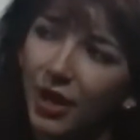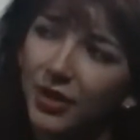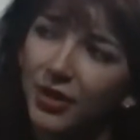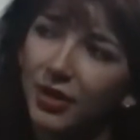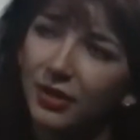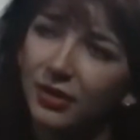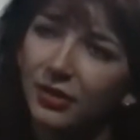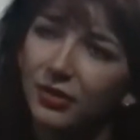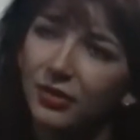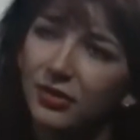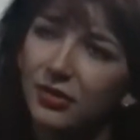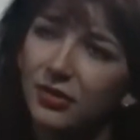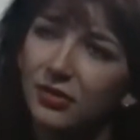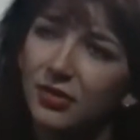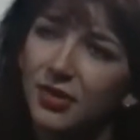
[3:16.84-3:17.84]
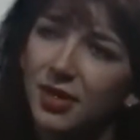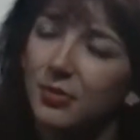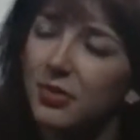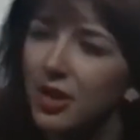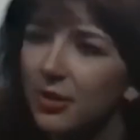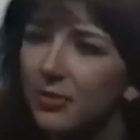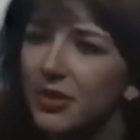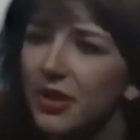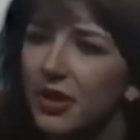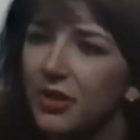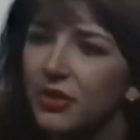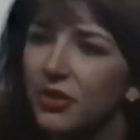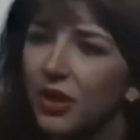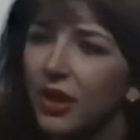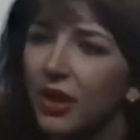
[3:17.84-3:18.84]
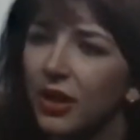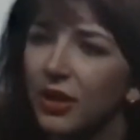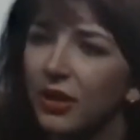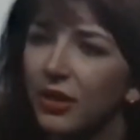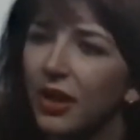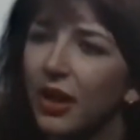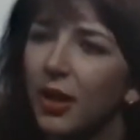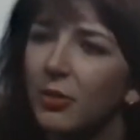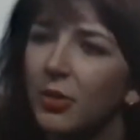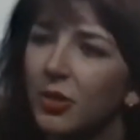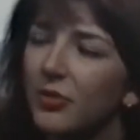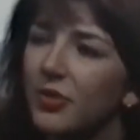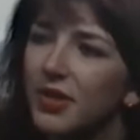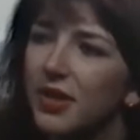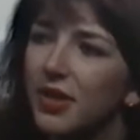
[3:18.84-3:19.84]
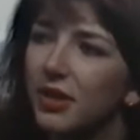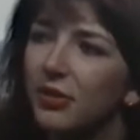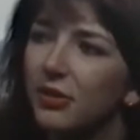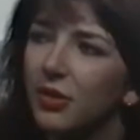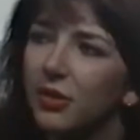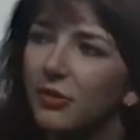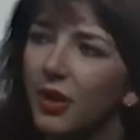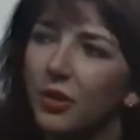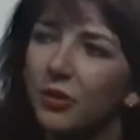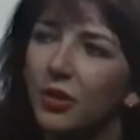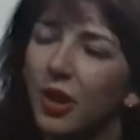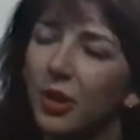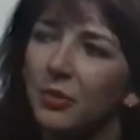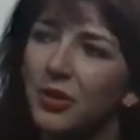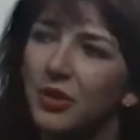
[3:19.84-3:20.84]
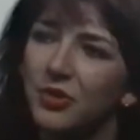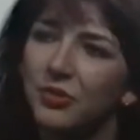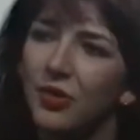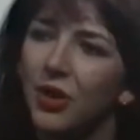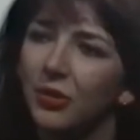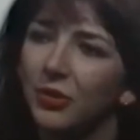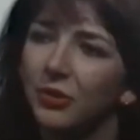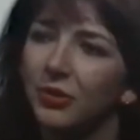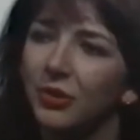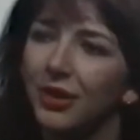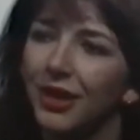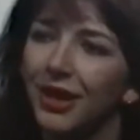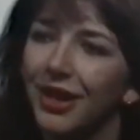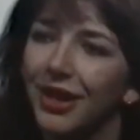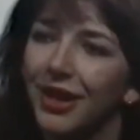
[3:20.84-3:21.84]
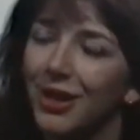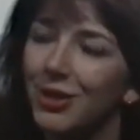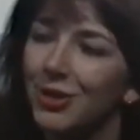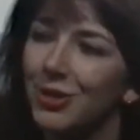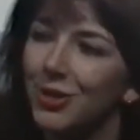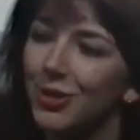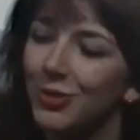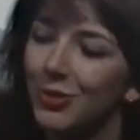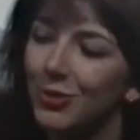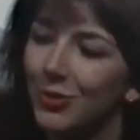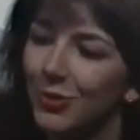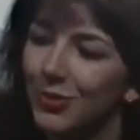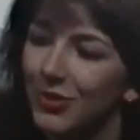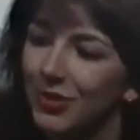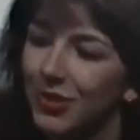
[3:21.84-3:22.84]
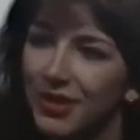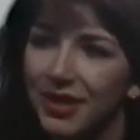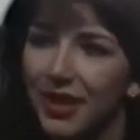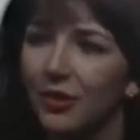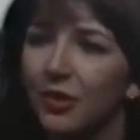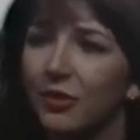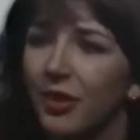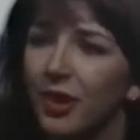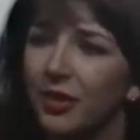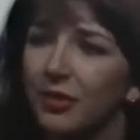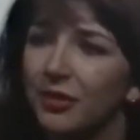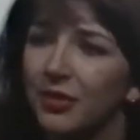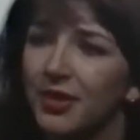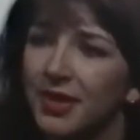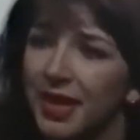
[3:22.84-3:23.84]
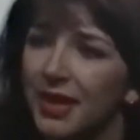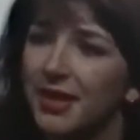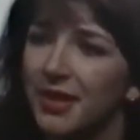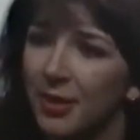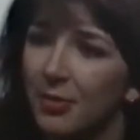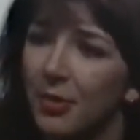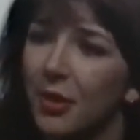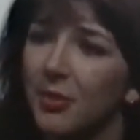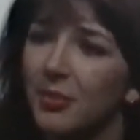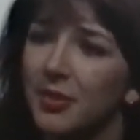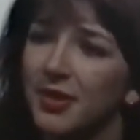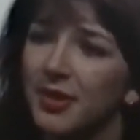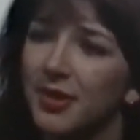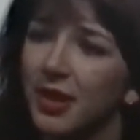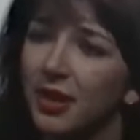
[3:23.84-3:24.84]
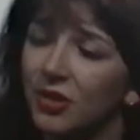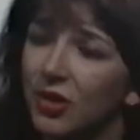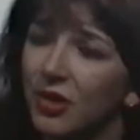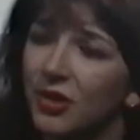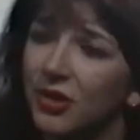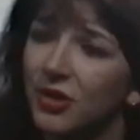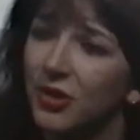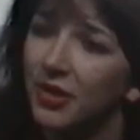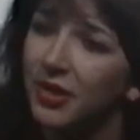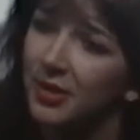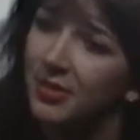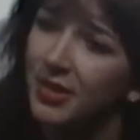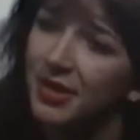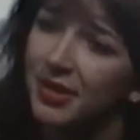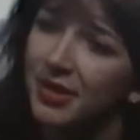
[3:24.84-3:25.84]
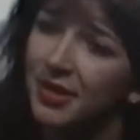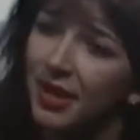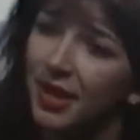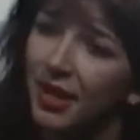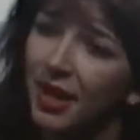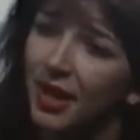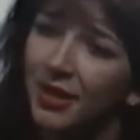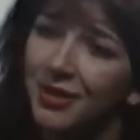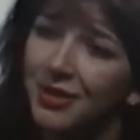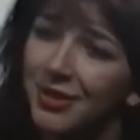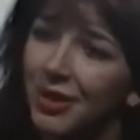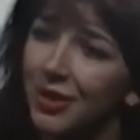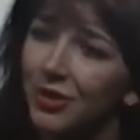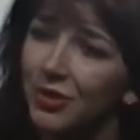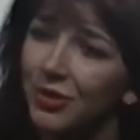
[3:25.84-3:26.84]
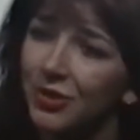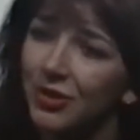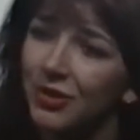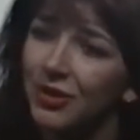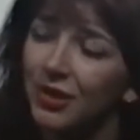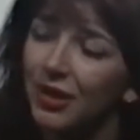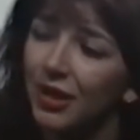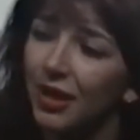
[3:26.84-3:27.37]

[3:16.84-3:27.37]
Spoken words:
I think sometimes they try. Yeah, I mean, obviously the record company's role is to sell the records. That's their purpose, and they try to do it as best as they can, as they should.